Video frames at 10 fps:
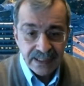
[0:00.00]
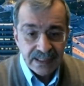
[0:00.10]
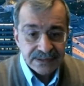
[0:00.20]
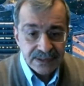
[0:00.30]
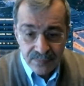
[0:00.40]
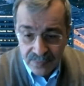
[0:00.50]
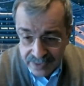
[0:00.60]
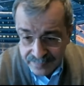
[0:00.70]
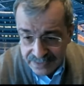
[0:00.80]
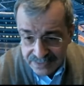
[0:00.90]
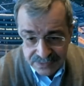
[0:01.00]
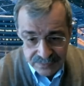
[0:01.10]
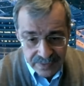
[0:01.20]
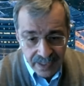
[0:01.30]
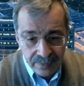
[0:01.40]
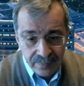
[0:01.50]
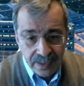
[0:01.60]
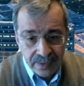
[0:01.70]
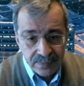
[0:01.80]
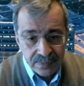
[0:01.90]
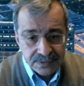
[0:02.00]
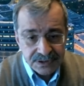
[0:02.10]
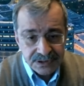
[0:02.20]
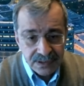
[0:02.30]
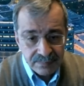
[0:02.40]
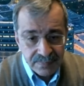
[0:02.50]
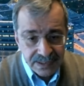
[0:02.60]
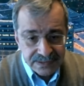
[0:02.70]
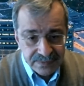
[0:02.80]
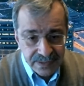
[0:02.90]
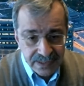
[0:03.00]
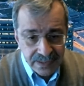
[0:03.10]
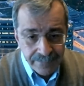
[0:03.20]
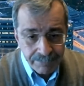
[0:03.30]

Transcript: So what I'm going to do now, I will share my screen.